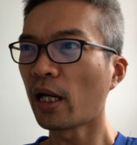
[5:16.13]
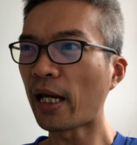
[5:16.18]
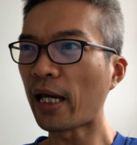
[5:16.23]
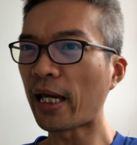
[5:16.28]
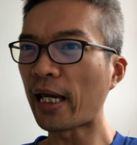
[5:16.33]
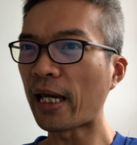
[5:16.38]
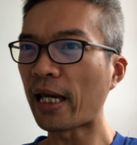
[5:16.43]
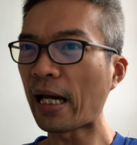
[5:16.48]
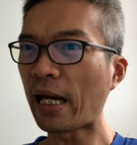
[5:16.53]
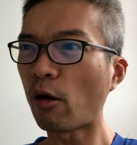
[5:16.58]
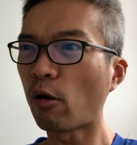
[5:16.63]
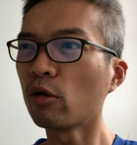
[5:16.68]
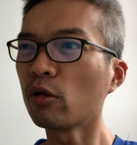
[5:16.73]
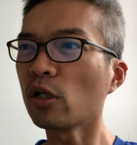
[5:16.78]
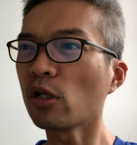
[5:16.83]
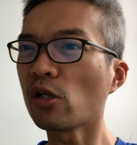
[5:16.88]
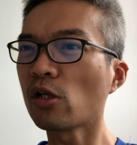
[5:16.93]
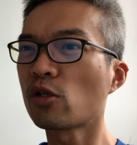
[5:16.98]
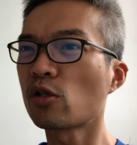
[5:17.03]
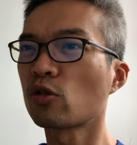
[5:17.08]
and I
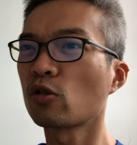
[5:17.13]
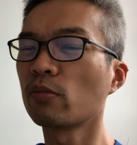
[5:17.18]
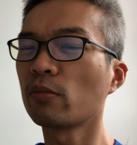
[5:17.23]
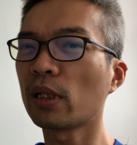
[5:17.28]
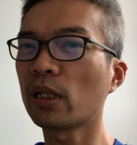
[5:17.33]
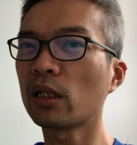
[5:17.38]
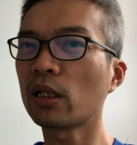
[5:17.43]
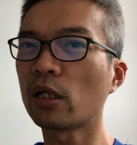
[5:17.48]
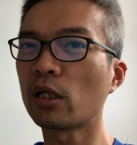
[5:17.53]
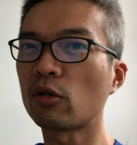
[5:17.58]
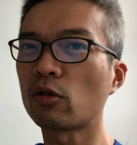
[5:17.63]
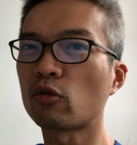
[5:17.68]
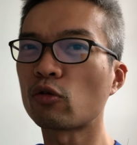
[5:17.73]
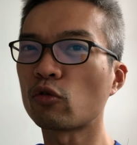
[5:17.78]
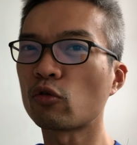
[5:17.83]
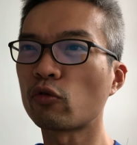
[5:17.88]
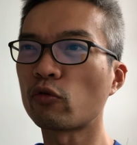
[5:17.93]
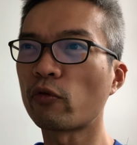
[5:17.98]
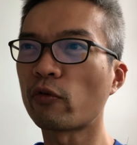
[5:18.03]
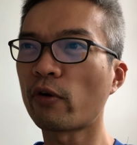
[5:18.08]
only zoom in
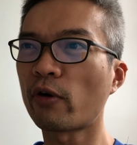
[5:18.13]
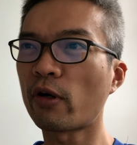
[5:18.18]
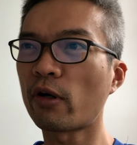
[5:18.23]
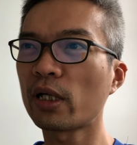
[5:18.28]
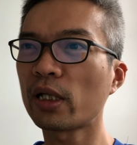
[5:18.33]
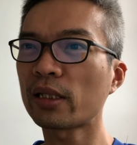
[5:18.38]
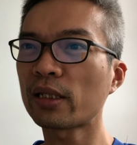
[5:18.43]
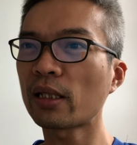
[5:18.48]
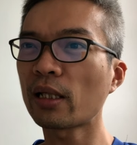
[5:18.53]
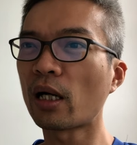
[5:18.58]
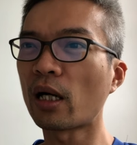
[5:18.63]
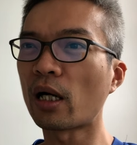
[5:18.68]
into very